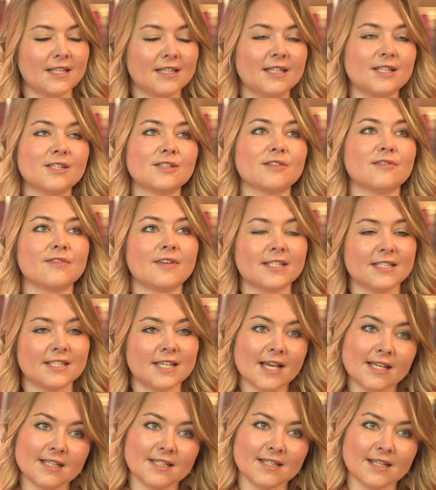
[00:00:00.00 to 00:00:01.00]
These are
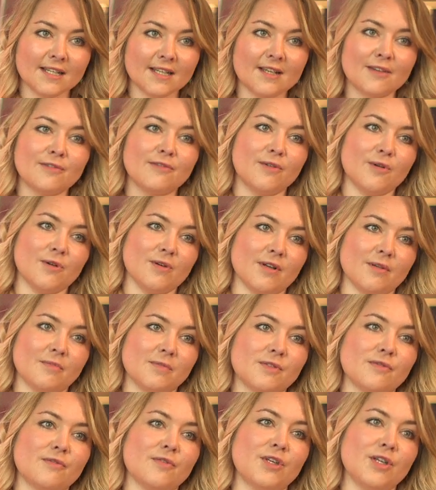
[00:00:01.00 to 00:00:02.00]
fantastic
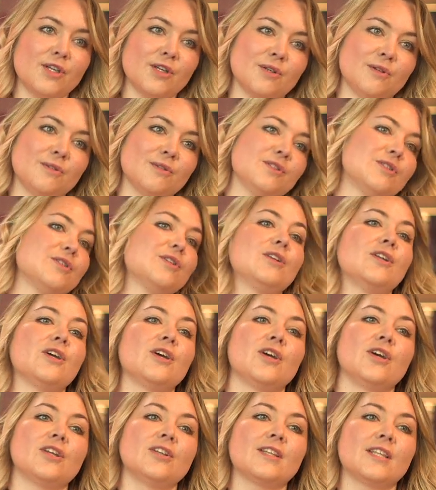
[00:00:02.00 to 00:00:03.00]
forums for you to
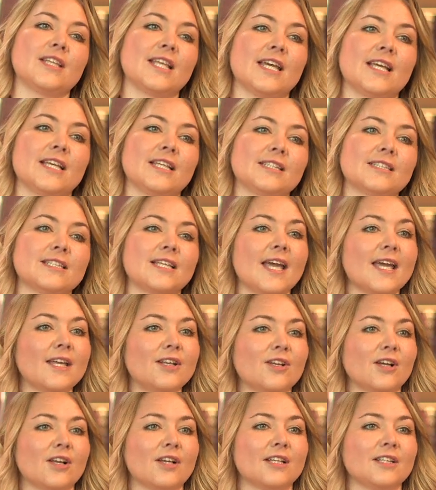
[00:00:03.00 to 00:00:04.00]
learn things,
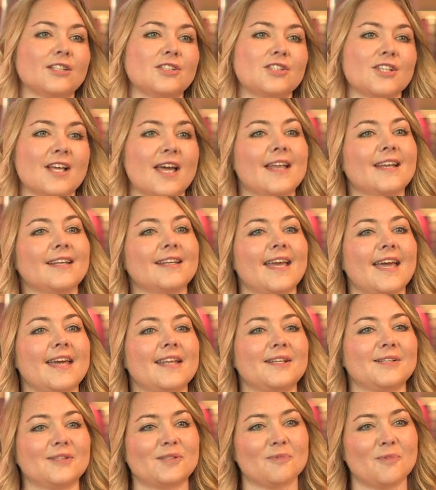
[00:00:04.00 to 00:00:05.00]
gain knowledge and
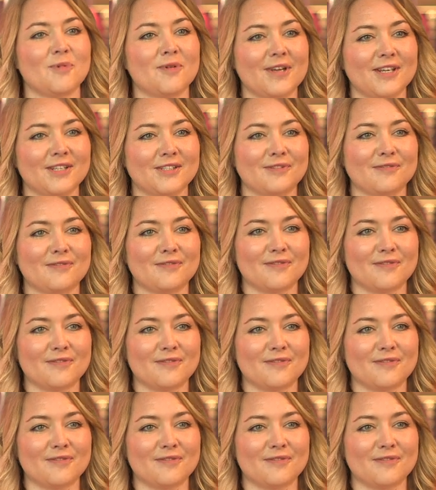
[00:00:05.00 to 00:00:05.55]
gain inspiration